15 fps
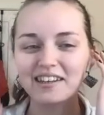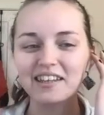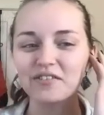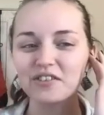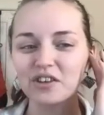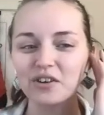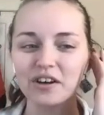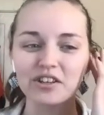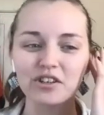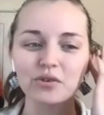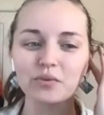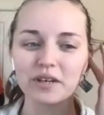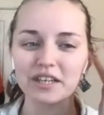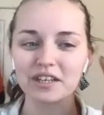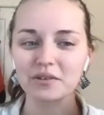even though I knew
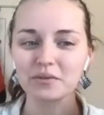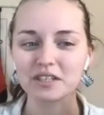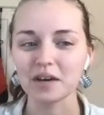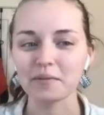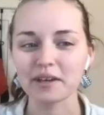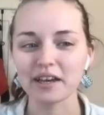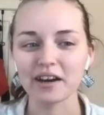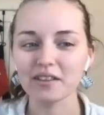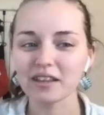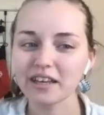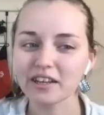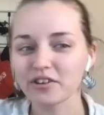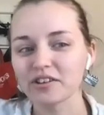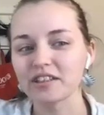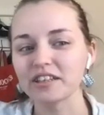Wicked was coming out
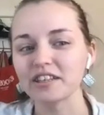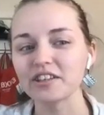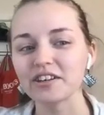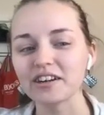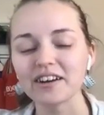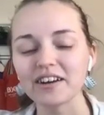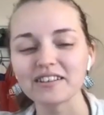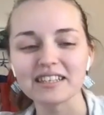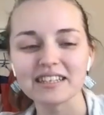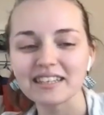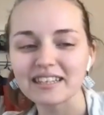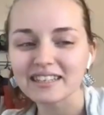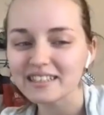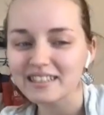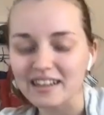later in the year, I was like,
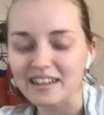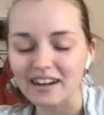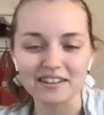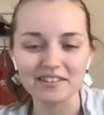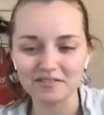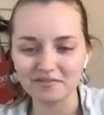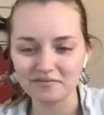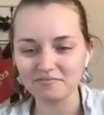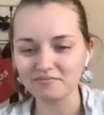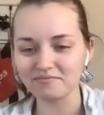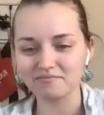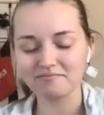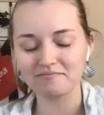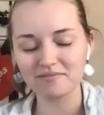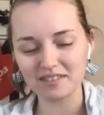it's not
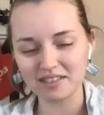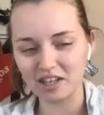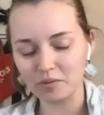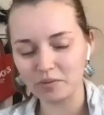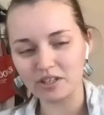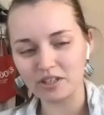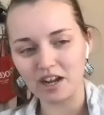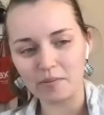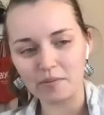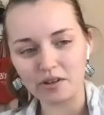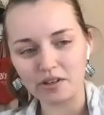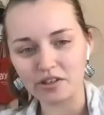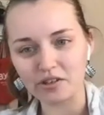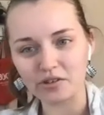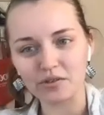gonna be
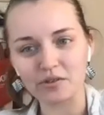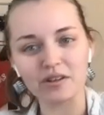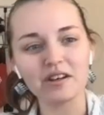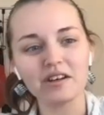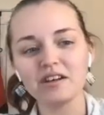topping Dune.